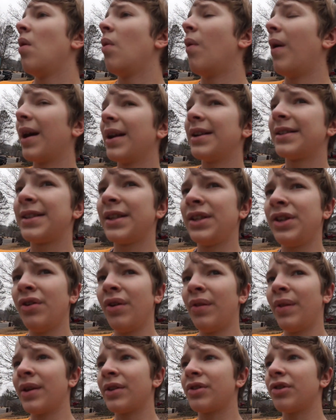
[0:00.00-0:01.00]
Well, I can send you
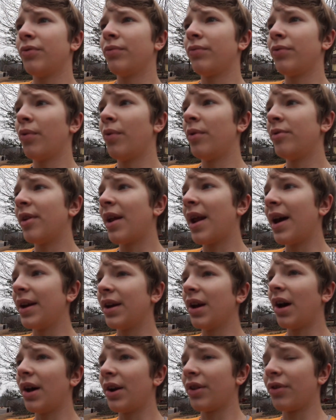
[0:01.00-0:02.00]
a link to the one that I
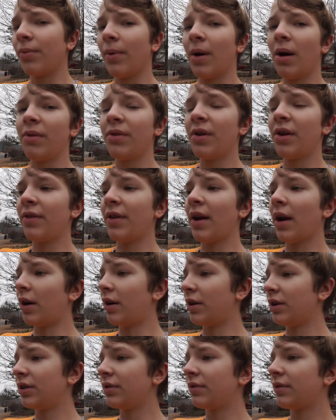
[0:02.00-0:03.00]
got as well. They
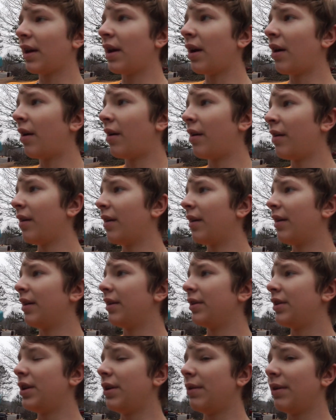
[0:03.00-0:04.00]
aren't
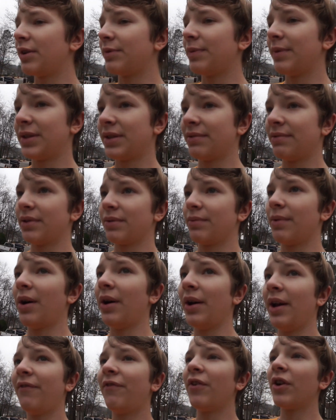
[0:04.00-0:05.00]
too expensive as well.
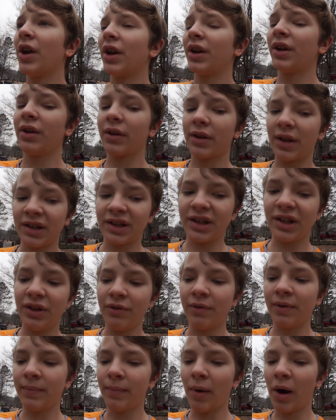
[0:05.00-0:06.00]
If you're gonna
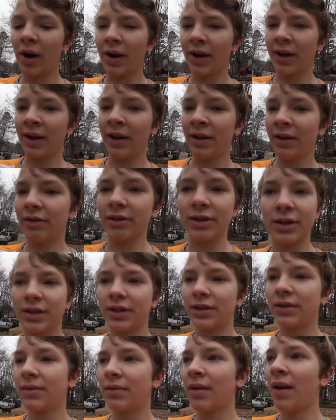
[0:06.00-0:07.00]
continue in modding,
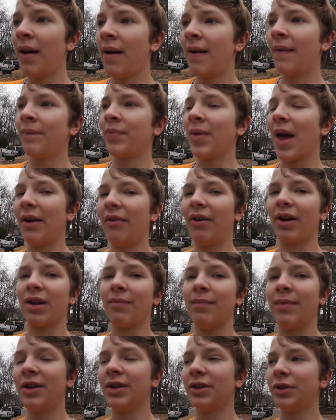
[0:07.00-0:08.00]
I'd
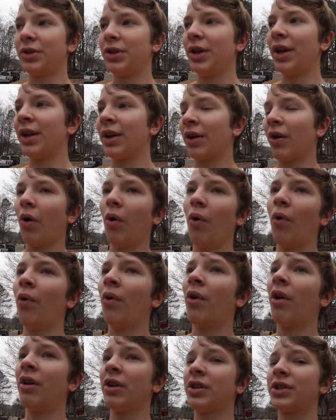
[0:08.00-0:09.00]
recommend just getting a
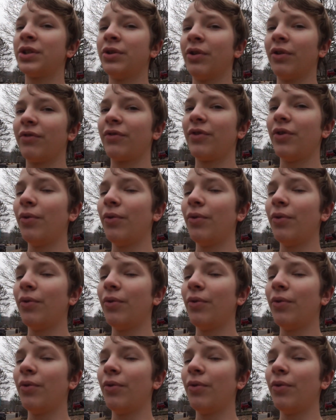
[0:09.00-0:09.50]
whole arsenal of